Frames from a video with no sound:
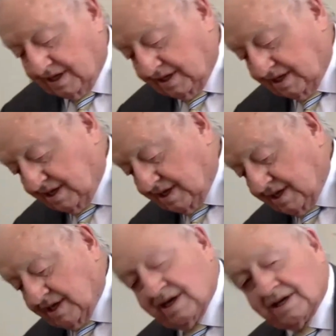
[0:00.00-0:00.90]
got
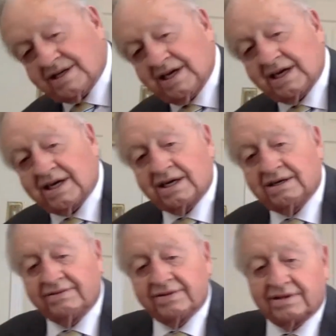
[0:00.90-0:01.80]
to take care
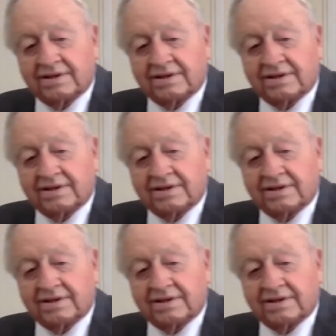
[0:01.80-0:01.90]
of us.